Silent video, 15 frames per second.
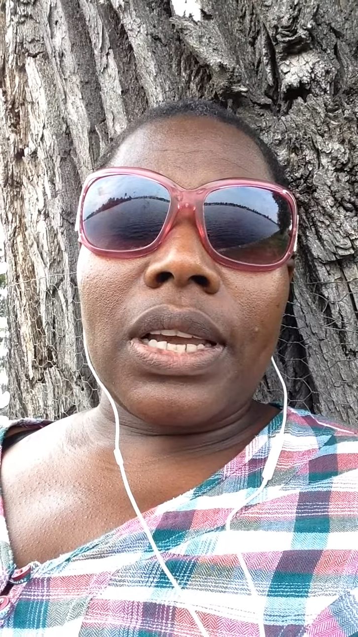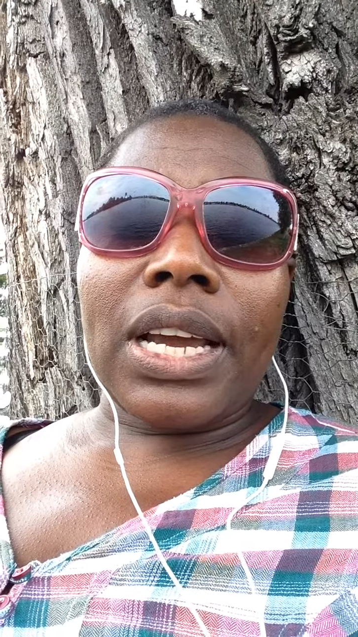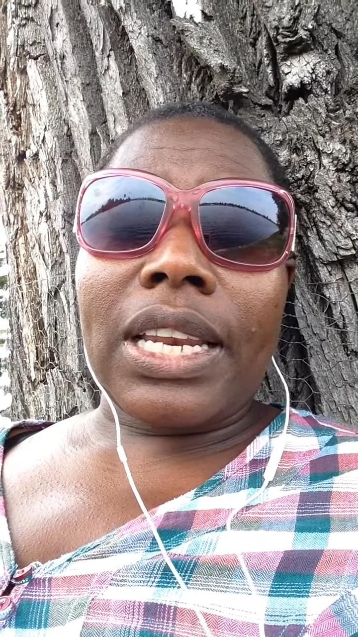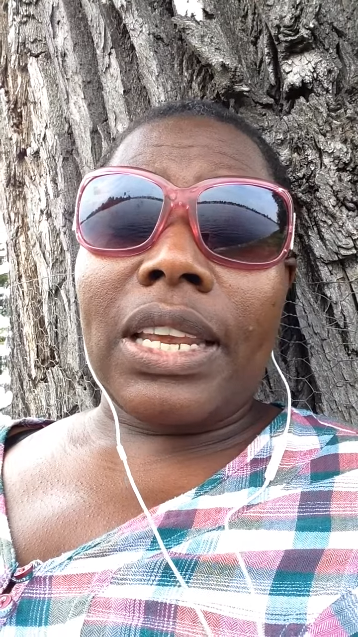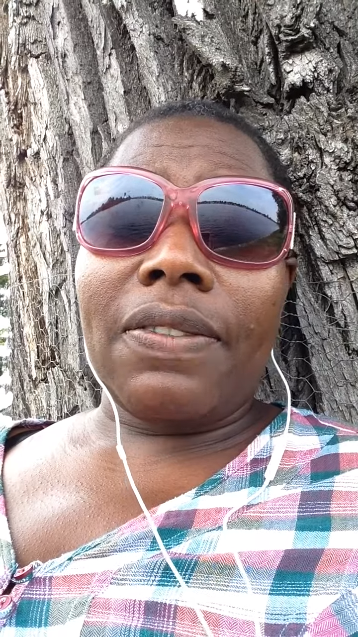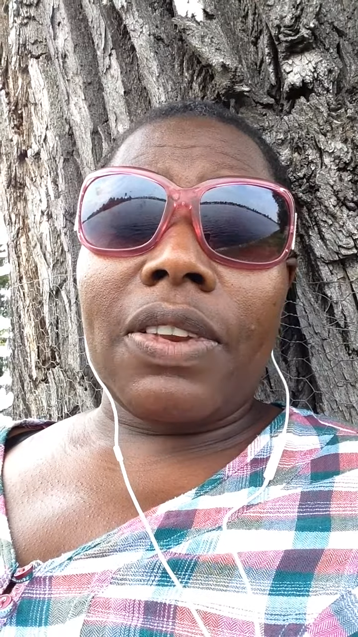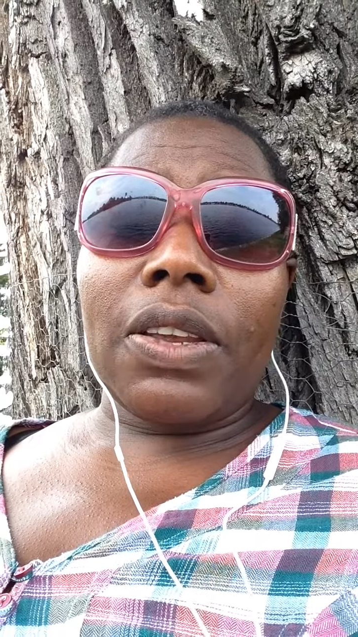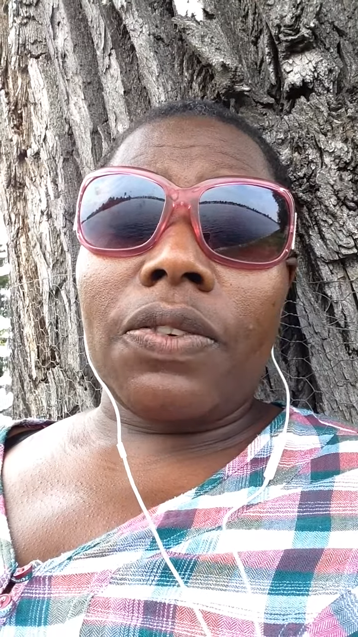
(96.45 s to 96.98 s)

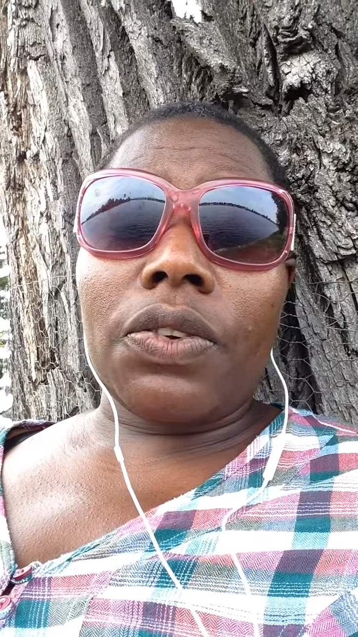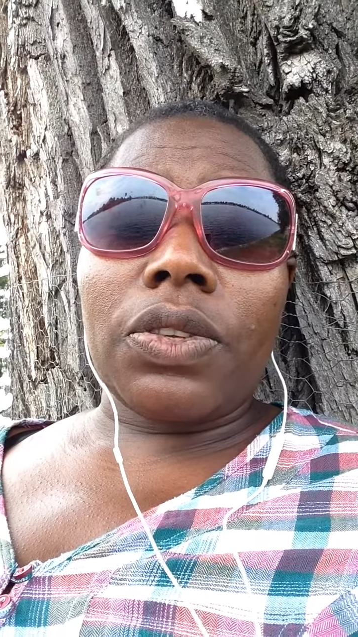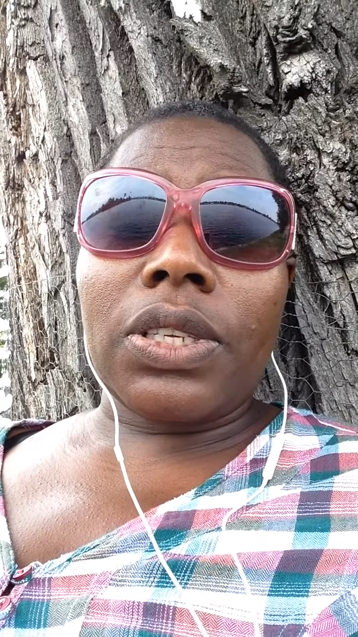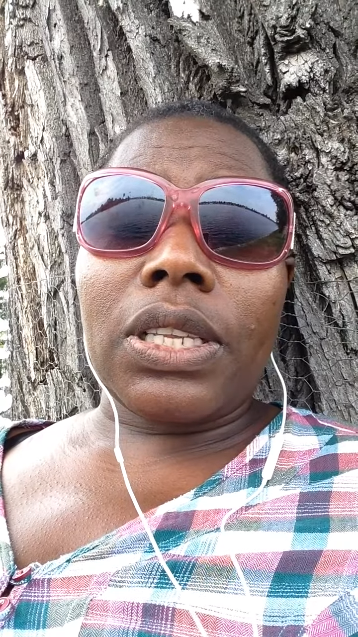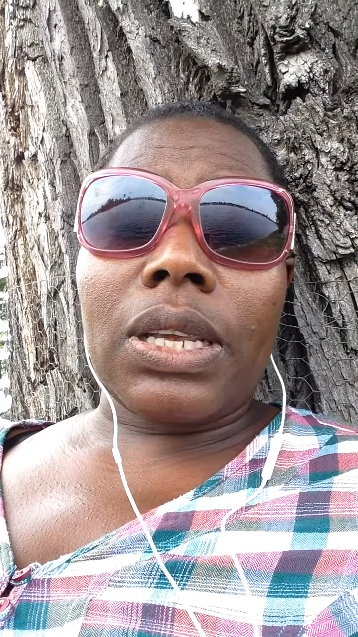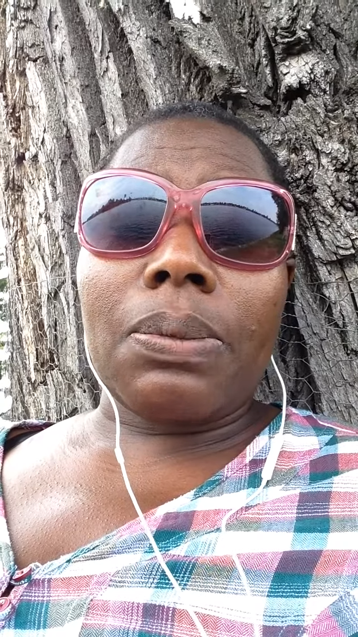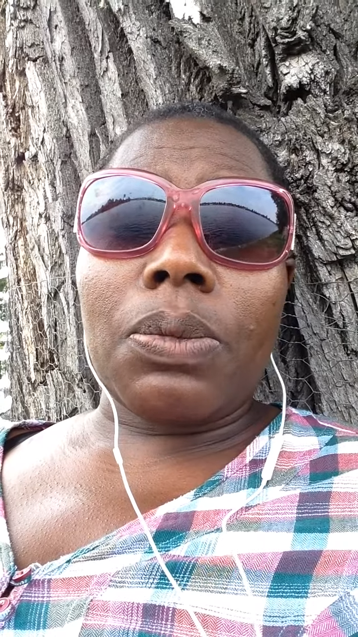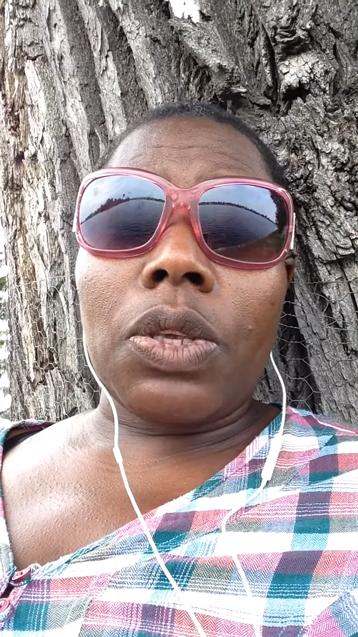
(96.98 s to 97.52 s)
And even if you
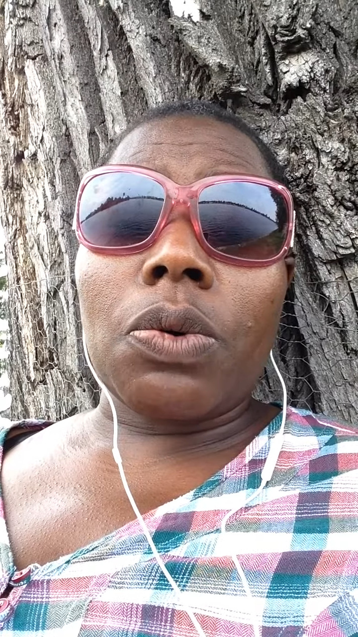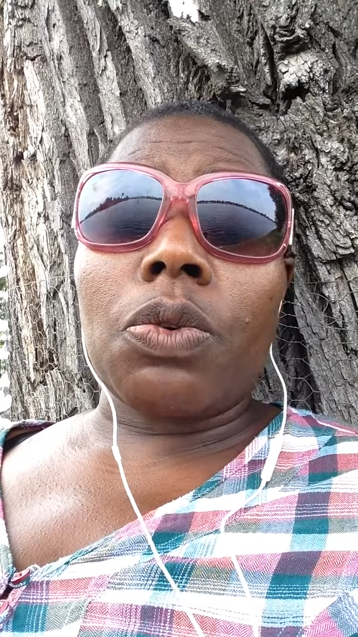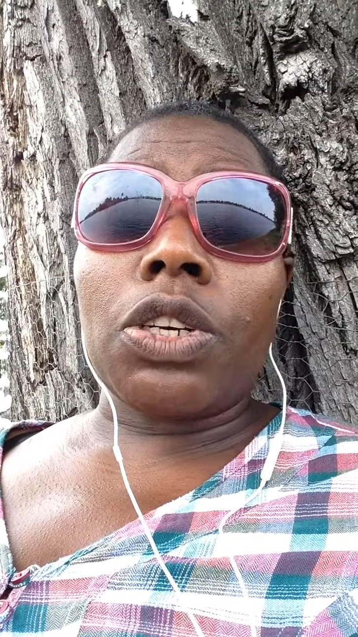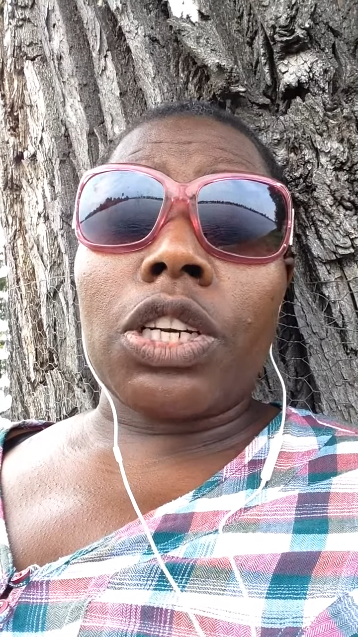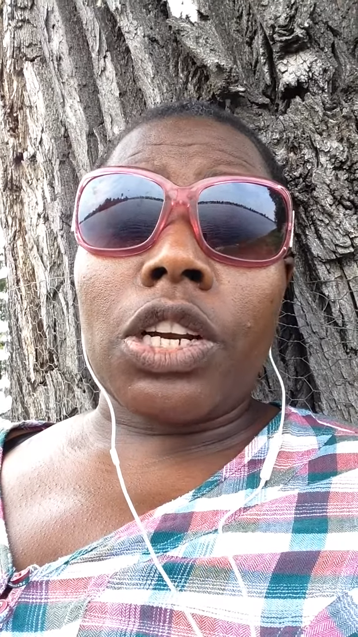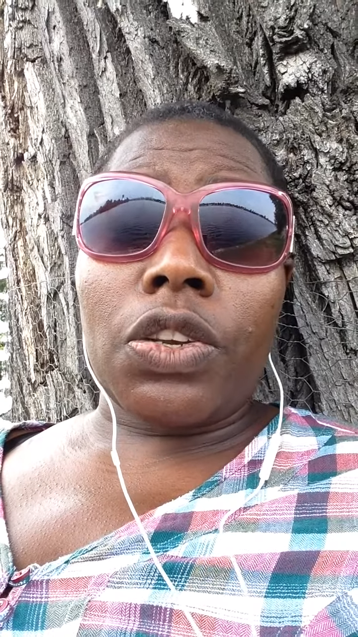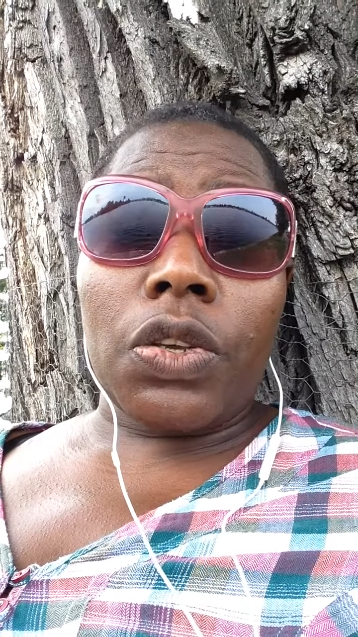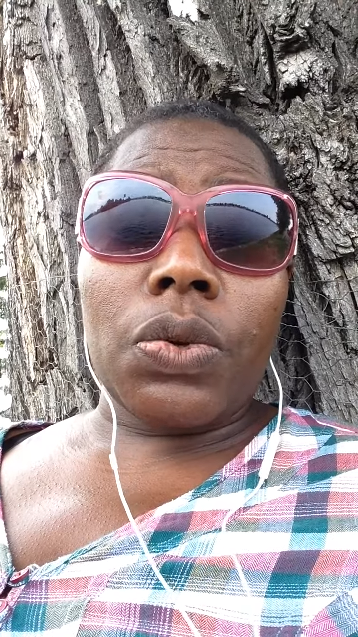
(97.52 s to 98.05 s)
see them, you will
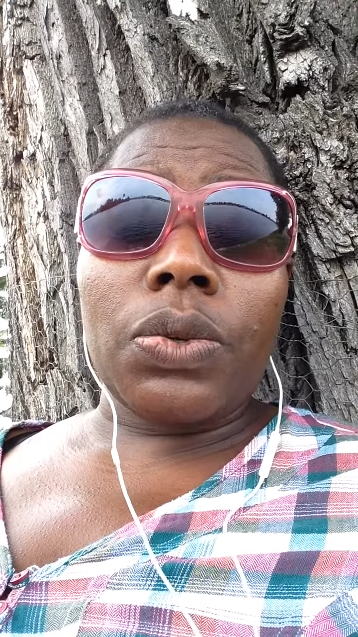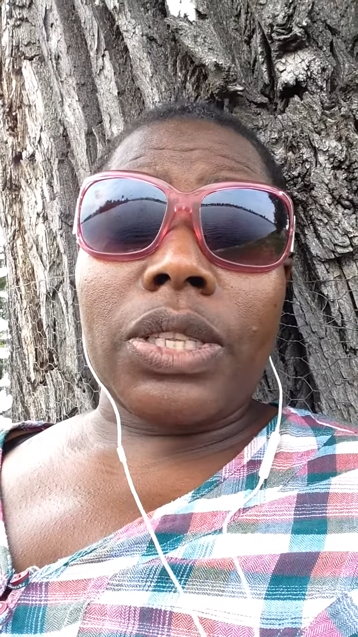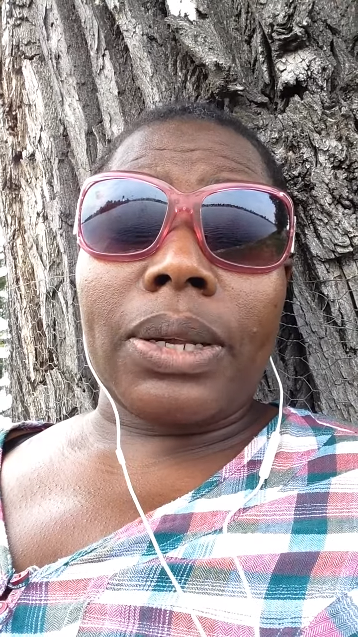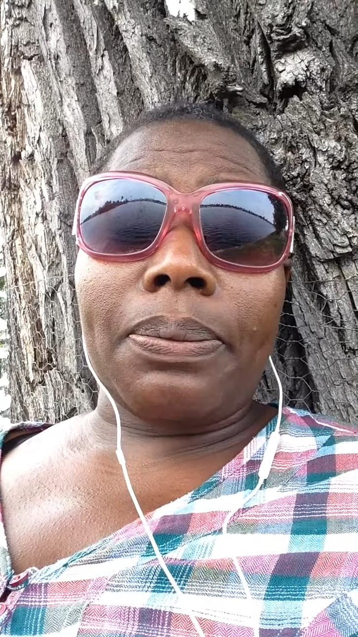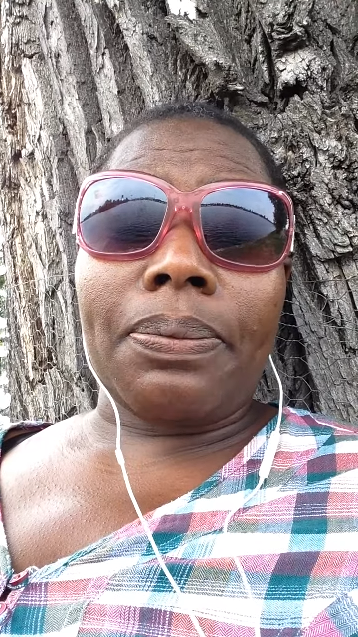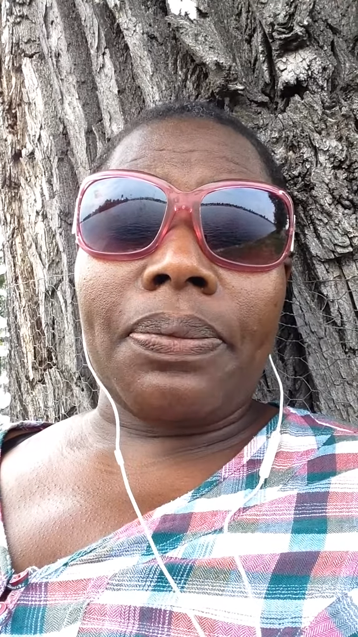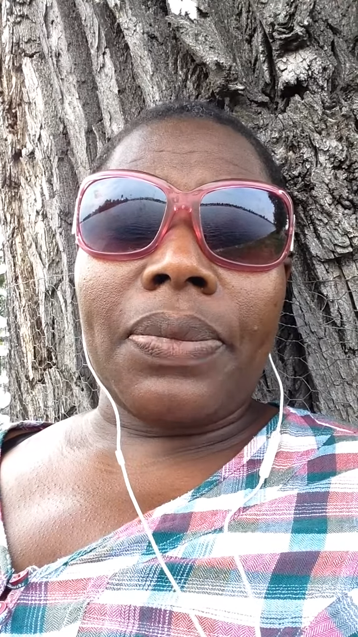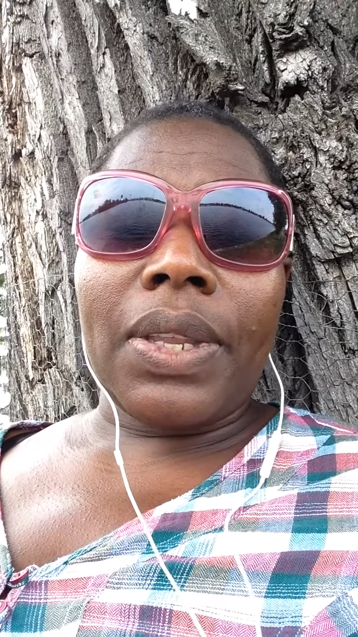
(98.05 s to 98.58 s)
not use them.